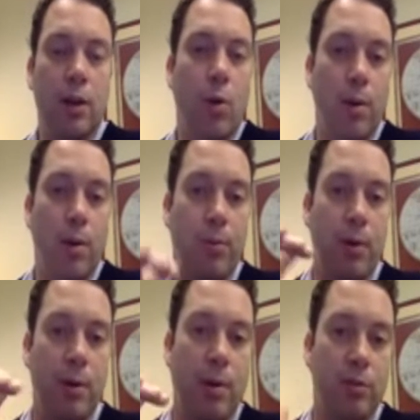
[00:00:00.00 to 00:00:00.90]
you want to
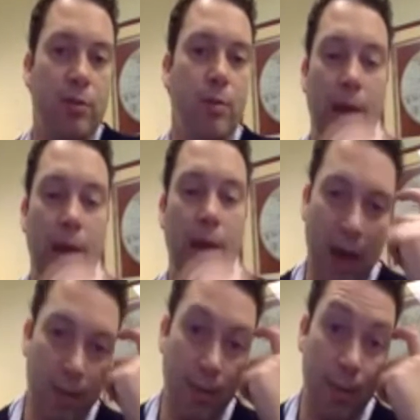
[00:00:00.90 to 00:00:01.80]
pretty much make
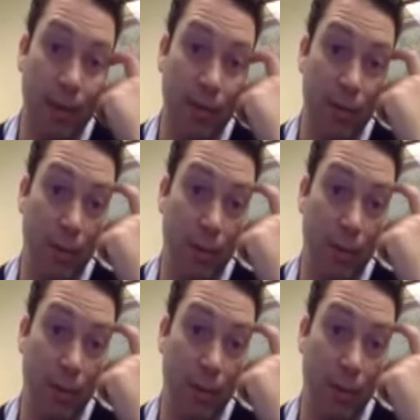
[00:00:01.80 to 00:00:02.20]
that maybe even